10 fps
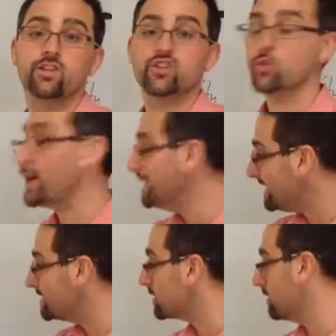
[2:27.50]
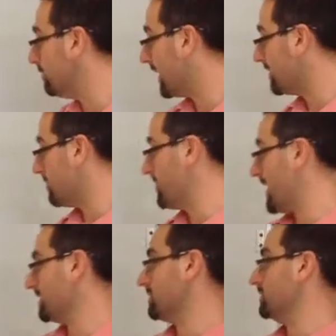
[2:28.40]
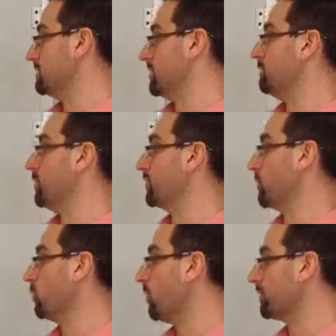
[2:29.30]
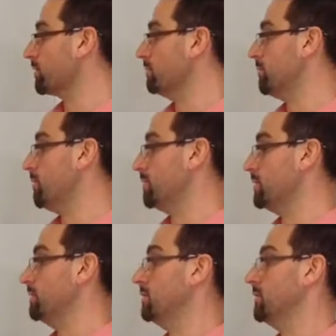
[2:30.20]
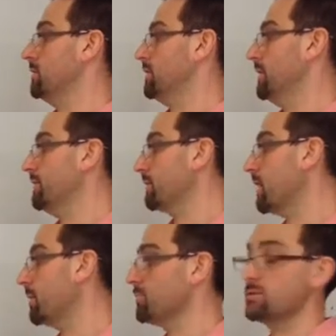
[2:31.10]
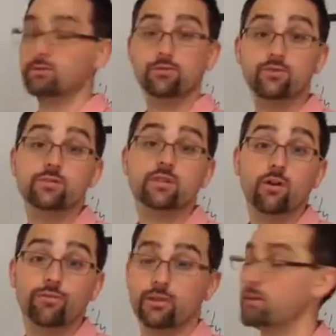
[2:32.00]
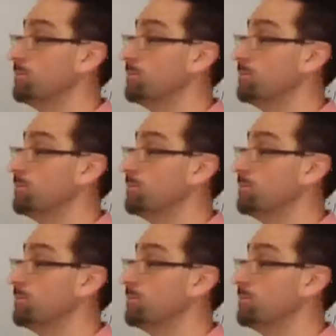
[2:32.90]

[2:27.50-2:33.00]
So I need to combine the masses of both the water component and the copper 2 sulfate